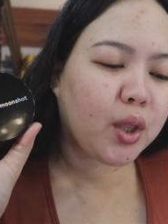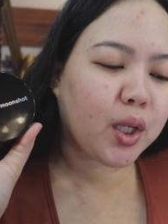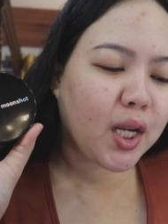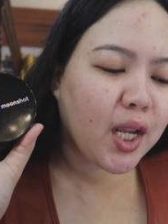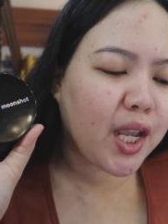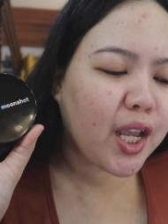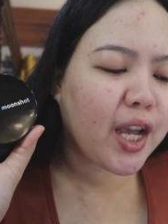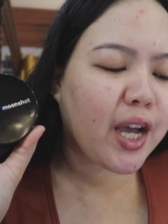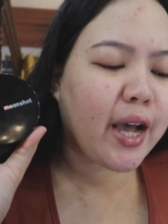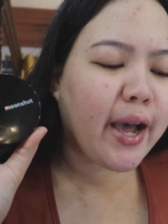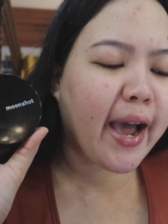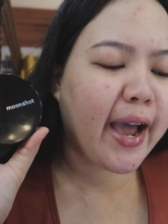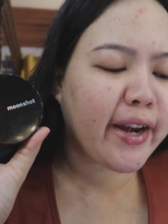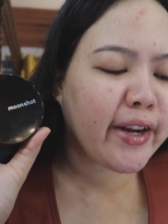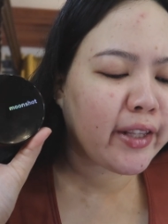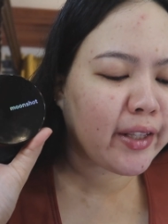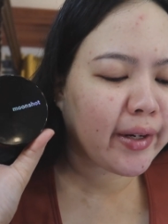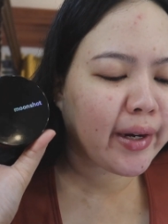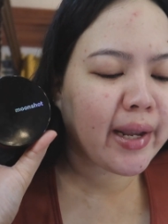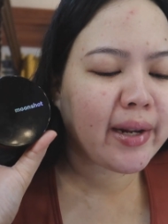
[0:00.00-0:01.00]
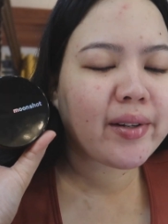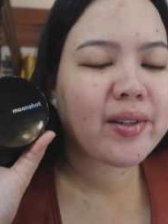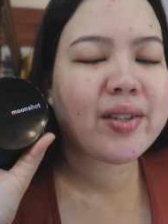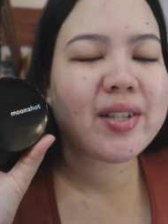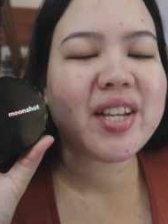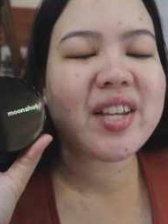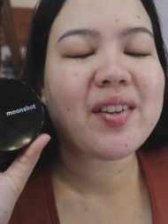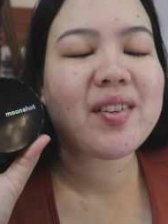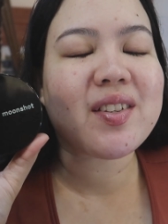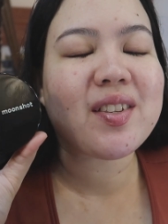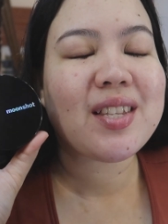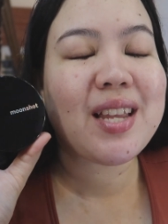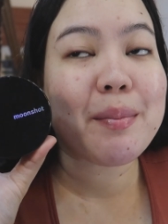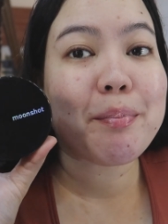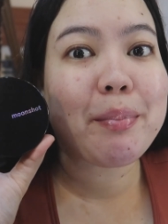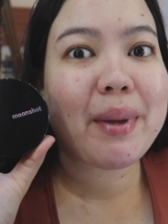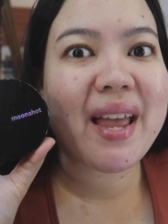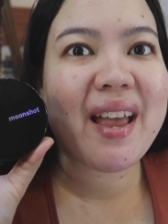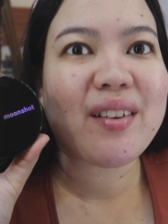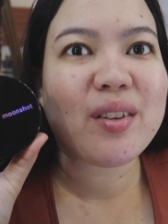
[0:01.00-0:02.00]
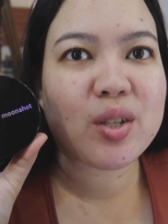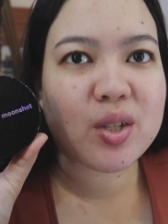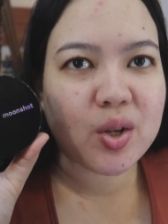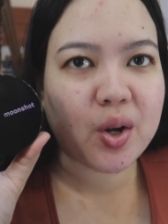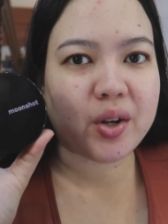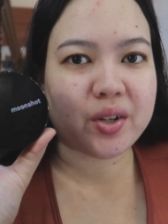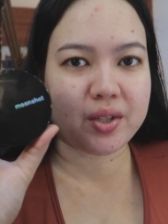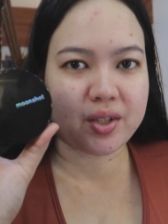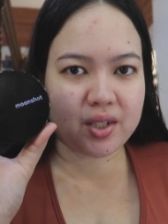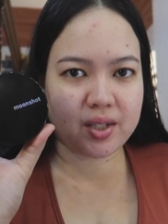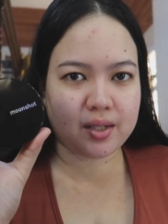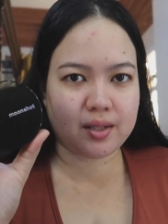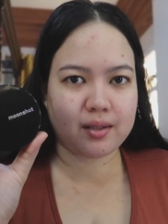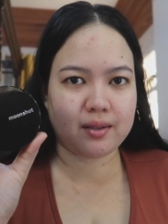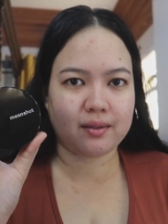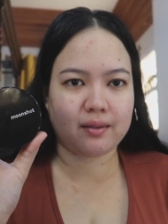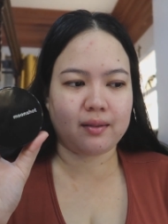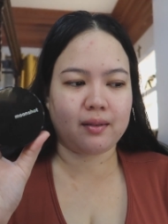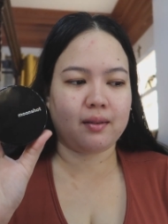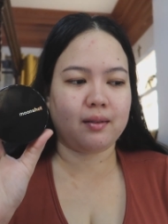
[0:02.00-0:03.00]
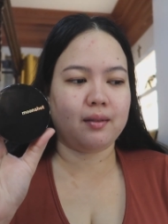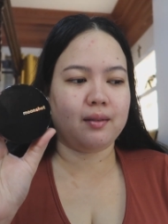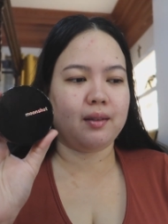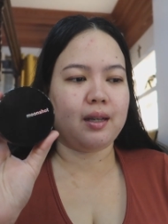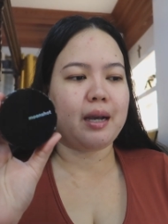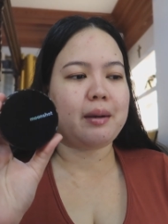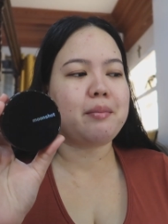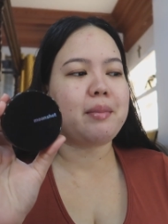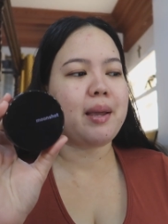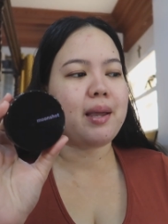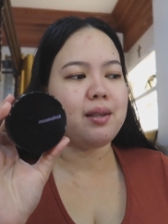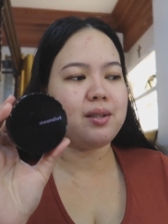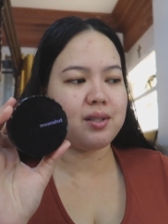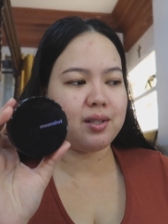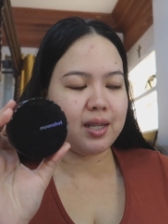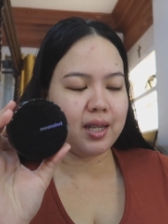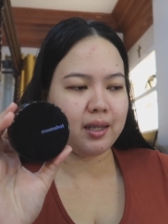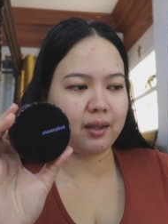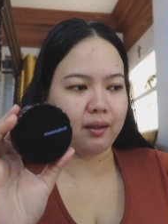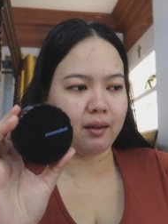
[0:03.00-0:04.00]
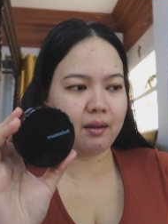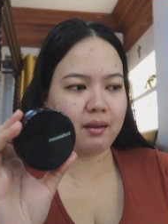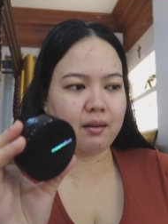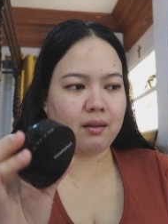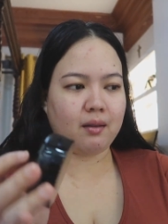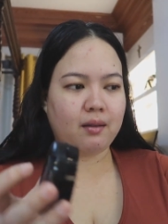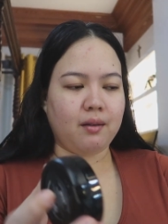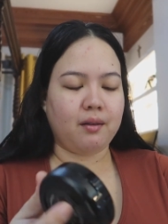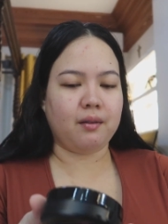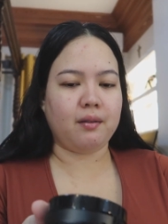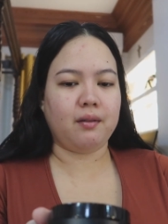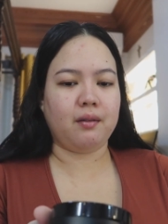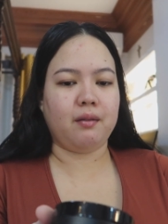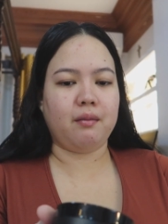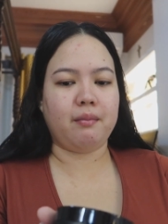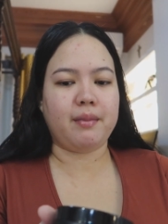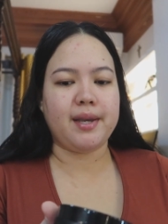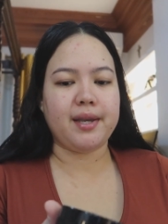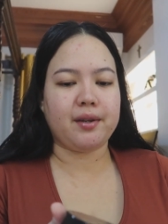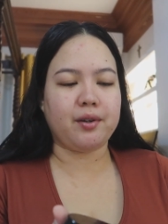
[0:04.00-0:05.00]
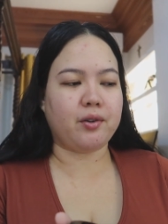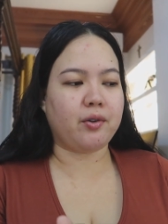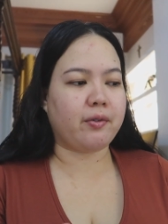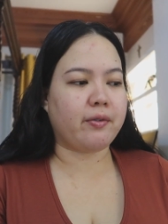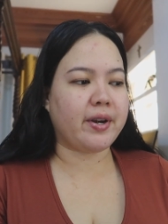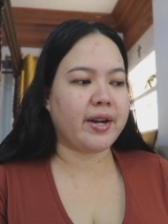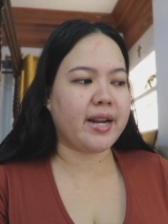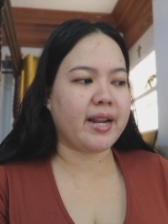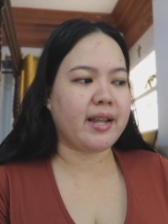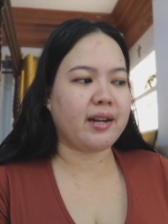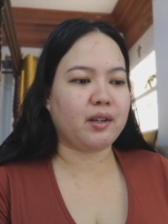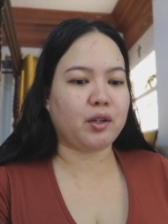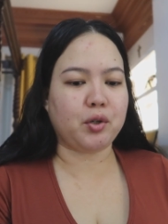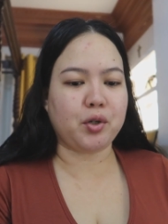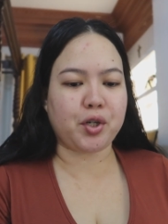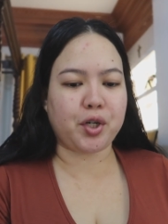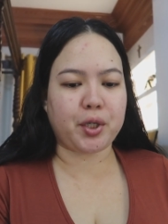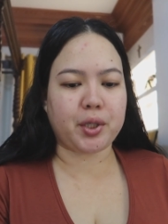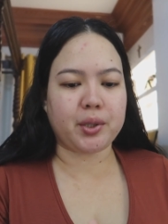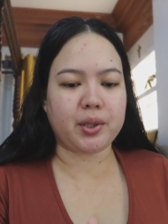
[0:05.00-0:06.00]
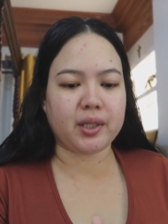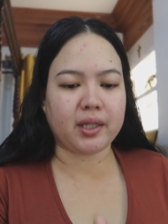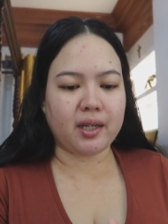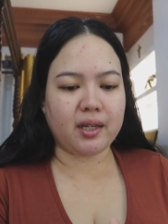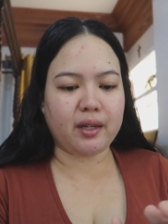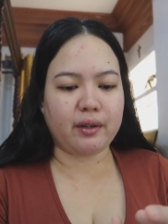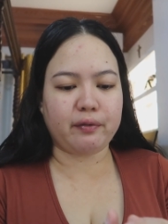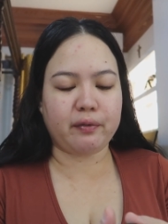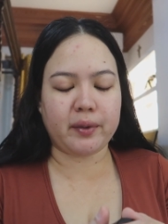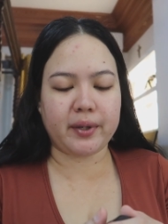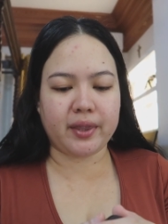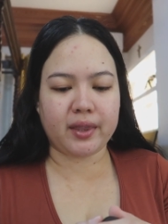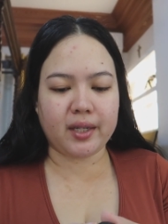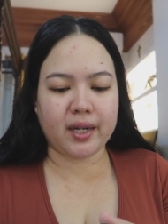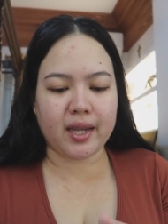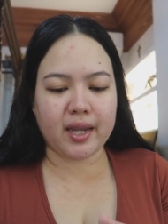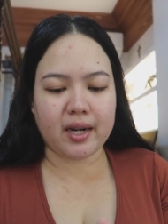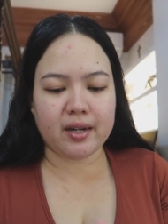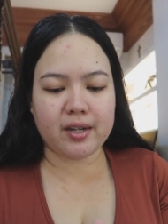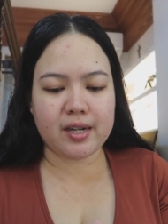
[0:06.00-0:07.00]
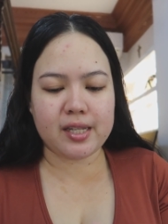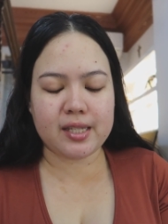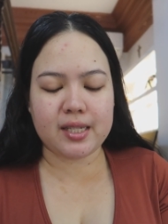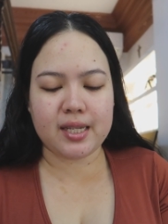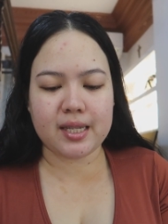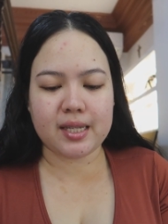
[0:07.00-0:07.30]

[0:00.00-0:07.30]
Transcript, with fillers: three hundred sixty pesos. Amazing! May Korean cushion ka na for three hundred